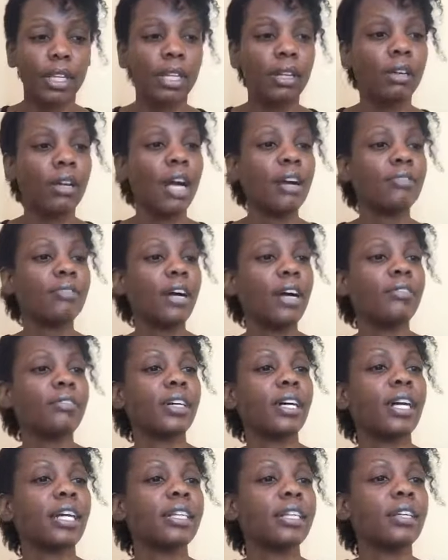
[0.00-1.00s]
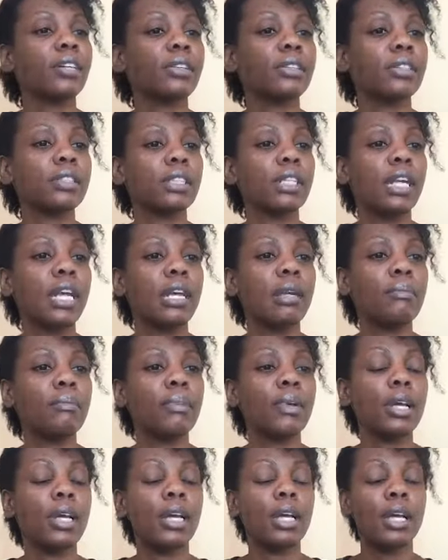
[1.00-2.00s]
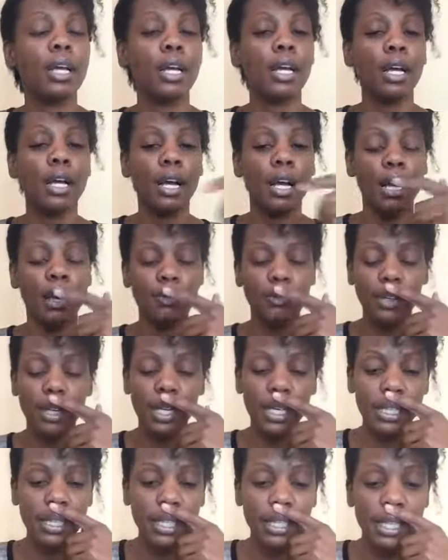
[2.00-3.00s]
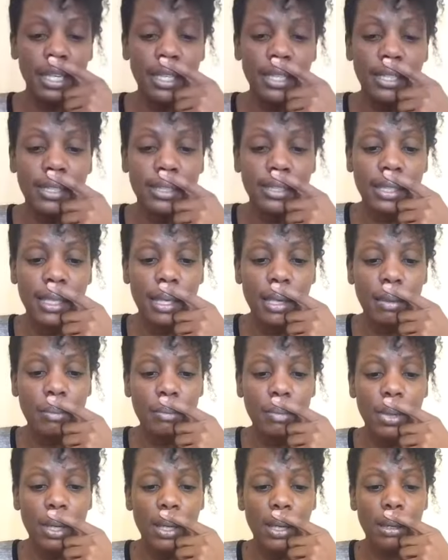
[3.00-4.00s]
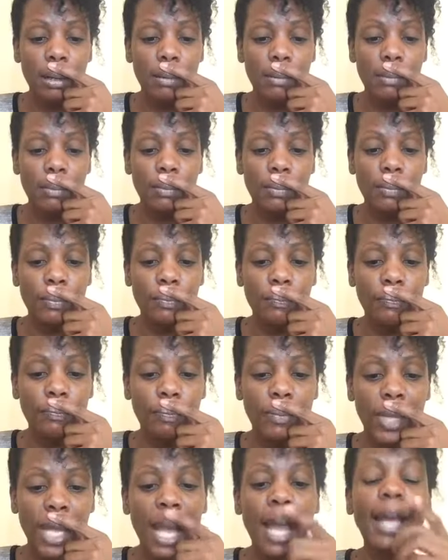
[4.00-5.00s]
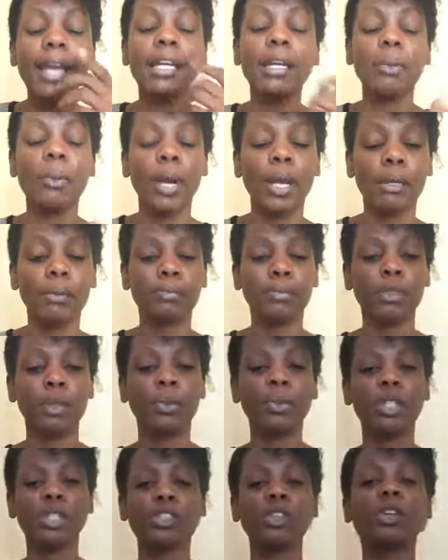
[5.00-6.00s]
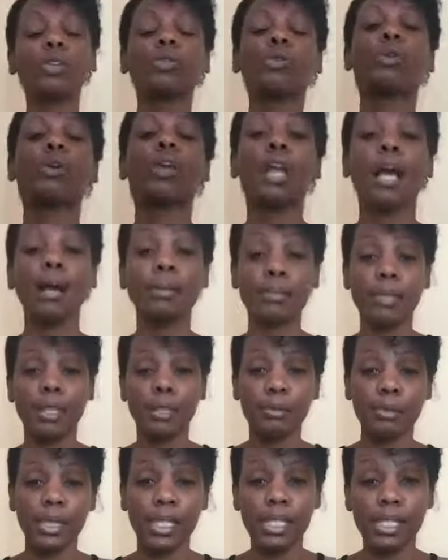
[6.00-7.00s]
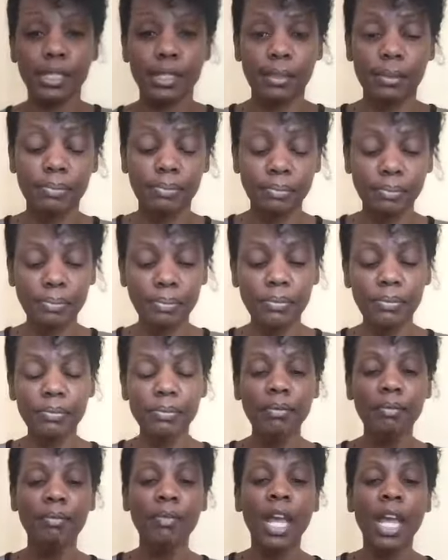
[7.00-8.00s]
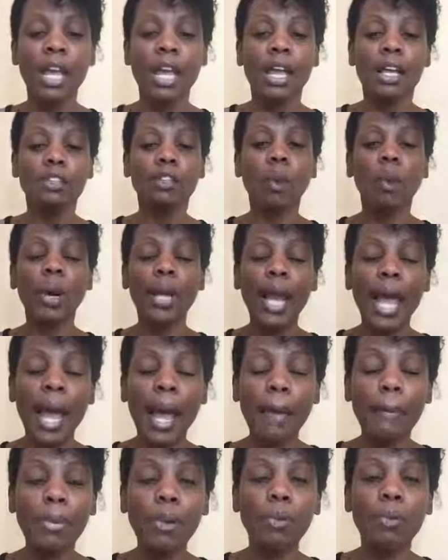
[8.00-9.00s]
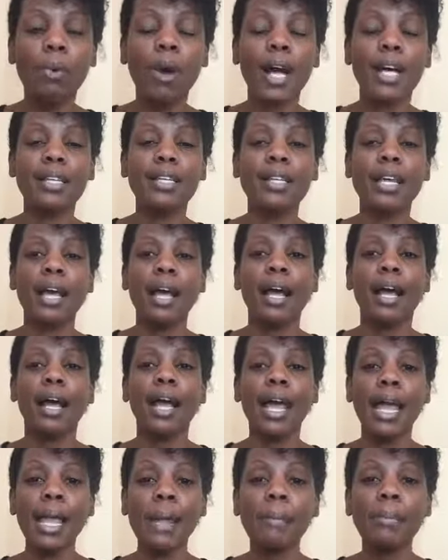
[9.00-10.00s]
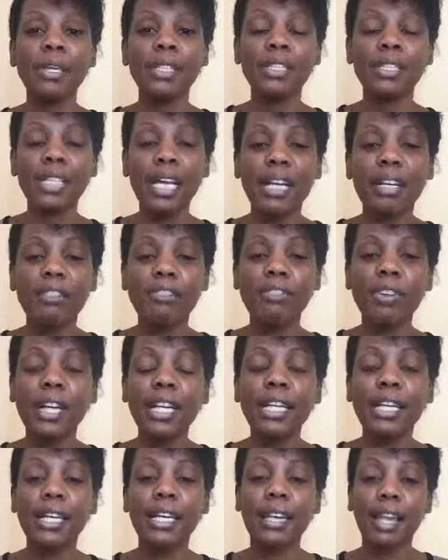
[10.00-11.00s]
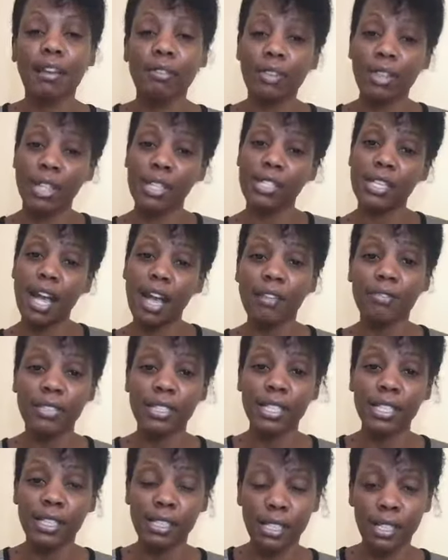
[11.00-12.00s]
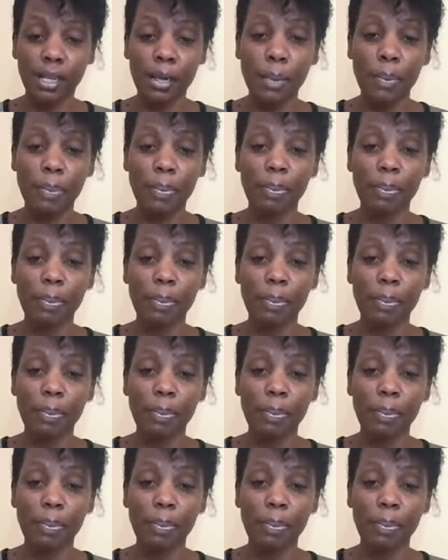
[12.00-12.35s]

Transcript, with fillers: Girl, I, I forgot the girl's name. I forgot the lady's name. Um, yeah, anyway, so we're just going to call her Absalom's sister. So what happened was Amon started falling in love with his half sister.